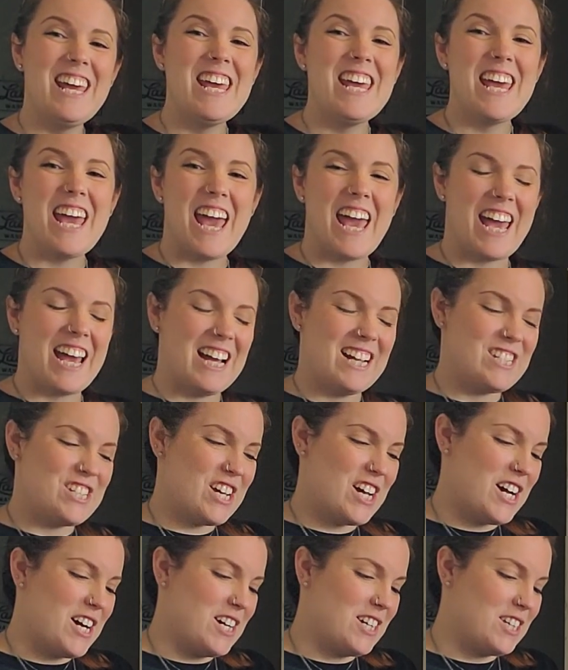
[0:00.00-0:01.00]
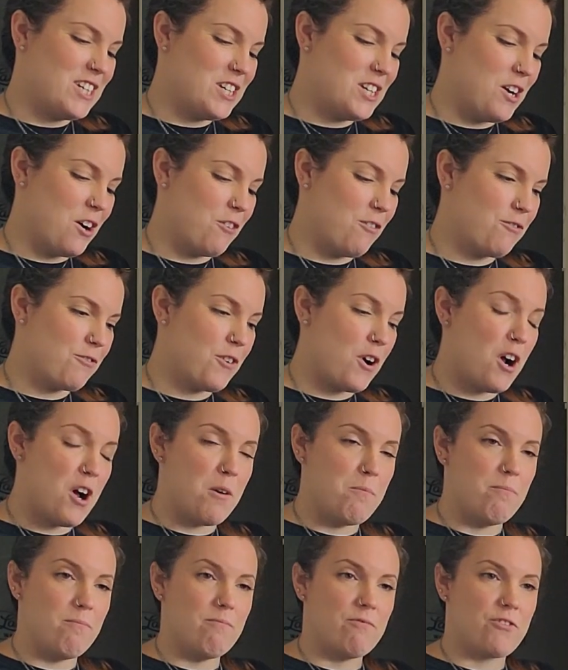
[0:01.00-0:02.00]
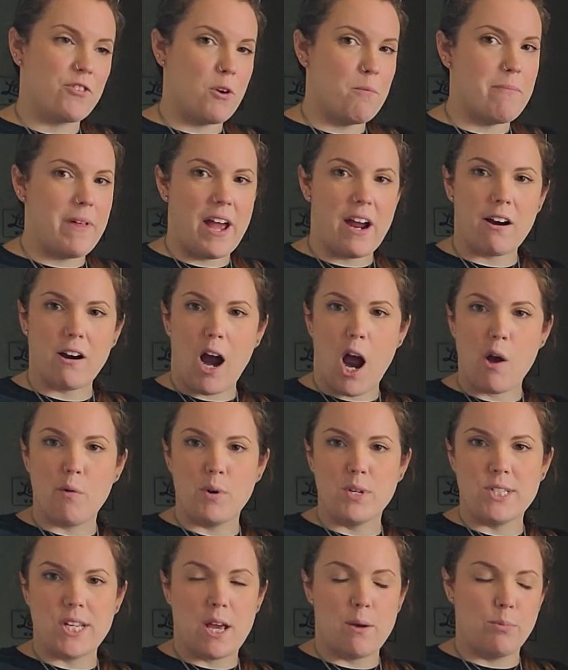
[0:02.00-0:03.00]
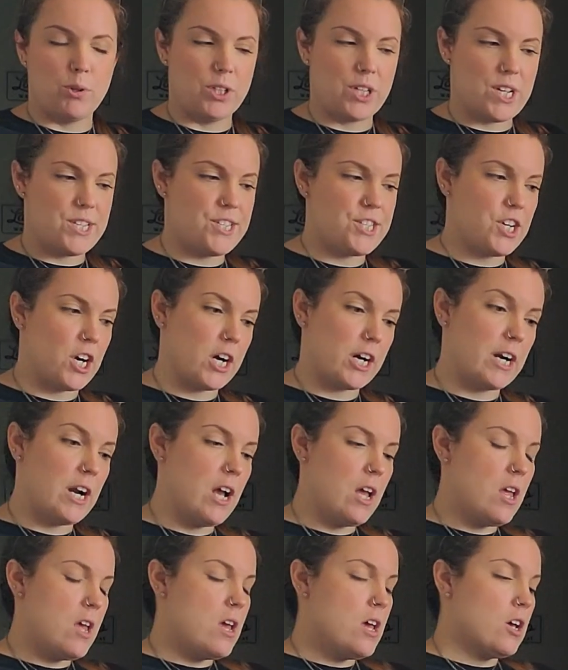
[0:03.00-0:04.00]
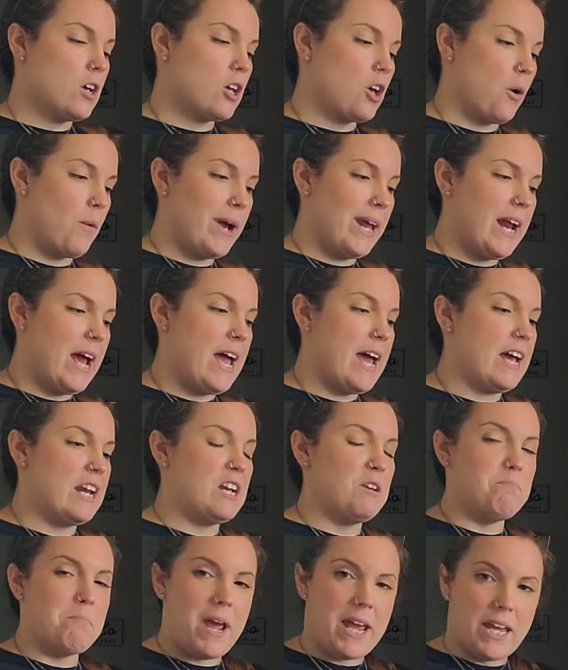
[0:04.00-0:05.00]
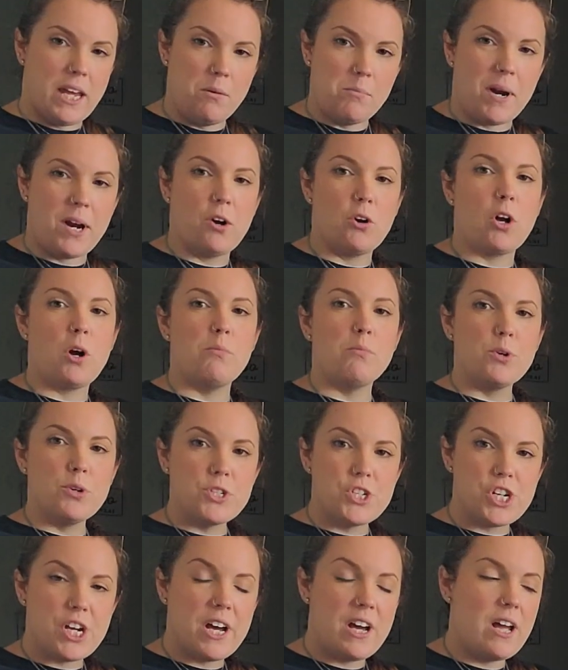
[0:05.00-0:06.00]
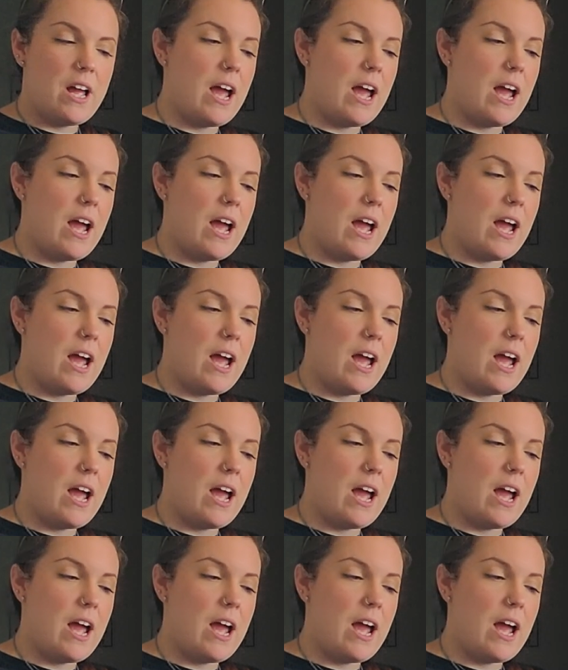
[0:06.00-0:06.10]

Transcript: And from there I was able to start going ahead and making my own kombucha.